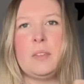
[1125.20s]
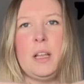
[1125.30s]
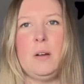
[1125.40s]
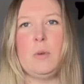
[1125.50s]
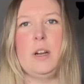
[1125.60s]

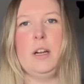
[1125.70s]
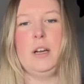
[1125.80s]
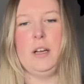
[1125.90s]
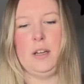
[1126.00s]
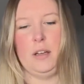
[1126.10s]
we're
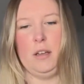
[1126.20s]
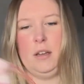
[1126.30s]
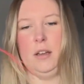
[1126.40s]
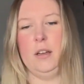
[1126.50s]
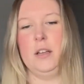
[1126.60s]
gonna
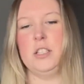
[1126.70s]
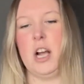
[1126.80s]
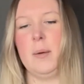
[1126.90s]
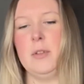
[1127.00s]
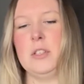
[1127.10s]

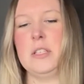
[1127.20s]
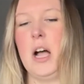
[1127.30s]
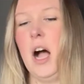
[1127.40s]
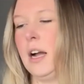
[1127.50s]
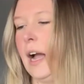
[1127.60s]
talk about the
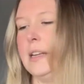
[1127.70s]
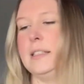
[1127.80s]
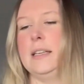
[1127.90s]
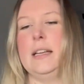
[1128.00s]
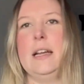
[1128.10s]
sock. I
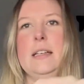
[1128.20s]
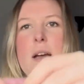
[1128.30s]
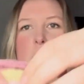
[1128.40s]
did end up